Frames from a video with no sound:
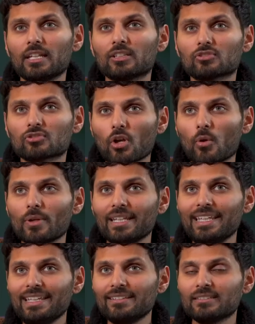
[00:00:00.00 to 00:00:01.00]
it's so
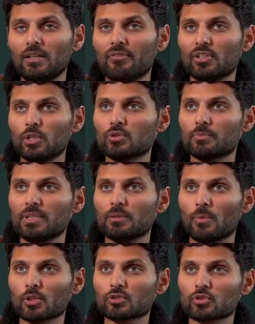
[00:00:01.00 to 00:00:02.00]
easy for you to be the
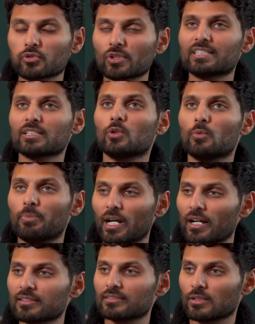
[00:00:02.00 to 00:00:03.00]
most critical
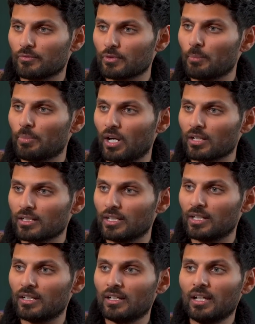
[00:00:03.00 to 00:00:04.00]
person of your
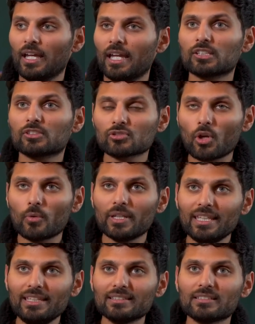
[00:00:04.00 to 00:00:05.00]
partner. It's so
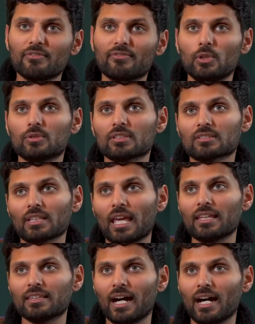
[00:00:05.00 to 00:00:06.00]
easy for you to
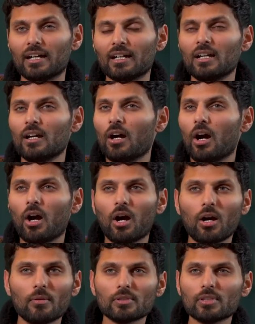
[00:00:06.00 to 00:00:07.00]
say that,
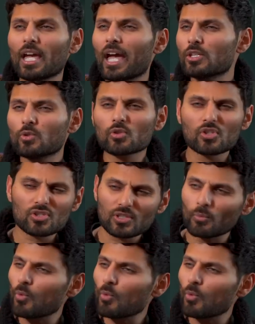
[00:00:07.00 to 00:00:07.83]
oh yeah, you're just the